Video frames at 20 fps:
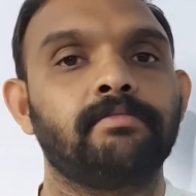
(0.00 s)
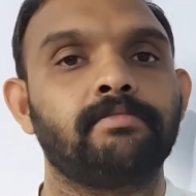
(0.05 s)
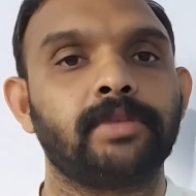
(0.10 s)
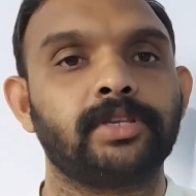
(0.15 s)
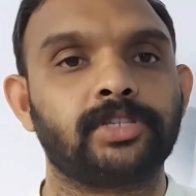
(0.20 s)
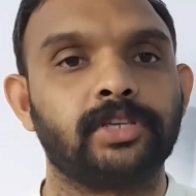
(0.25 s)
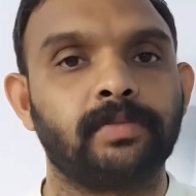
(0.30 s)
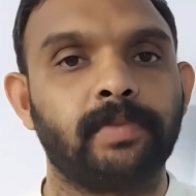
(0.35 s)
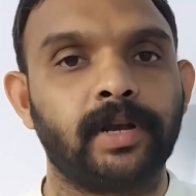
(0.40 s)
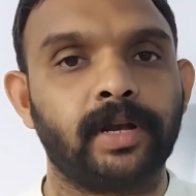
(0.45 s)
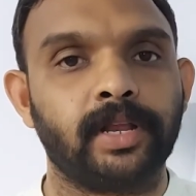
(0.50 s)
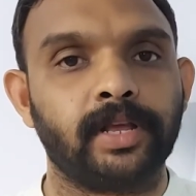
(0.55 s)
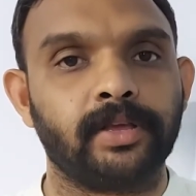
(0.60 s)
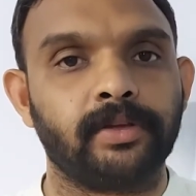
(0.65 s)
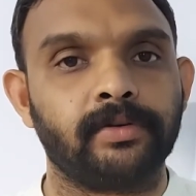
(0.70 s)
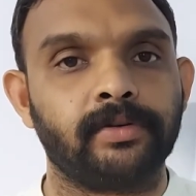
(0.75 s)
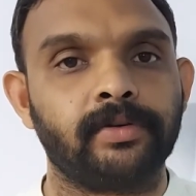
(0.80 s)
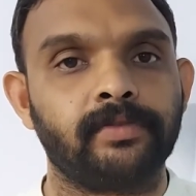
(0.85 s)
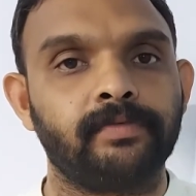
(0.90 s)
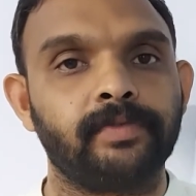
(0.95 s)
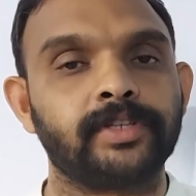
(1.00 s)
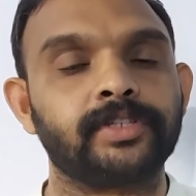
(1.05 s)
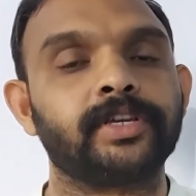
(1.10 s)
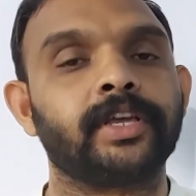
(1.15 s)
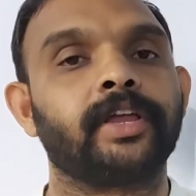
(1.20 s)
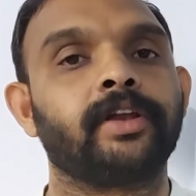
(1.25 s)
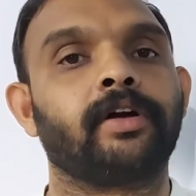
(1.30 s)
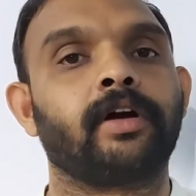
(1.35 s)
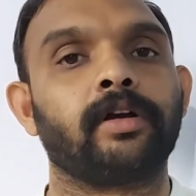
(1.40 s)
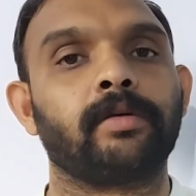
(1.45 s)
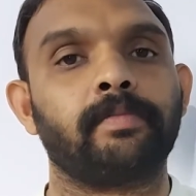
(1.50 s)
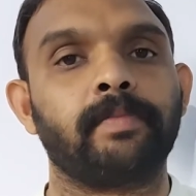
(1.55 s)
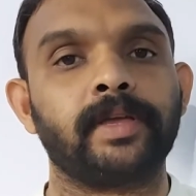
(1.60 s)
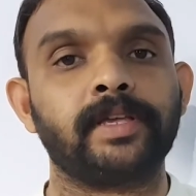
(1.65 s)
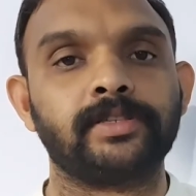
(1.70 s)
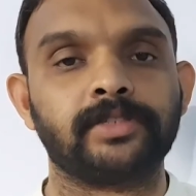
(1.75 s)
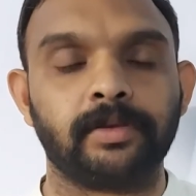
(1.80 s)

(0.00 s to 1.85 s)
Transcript: miscible liquid which cannot be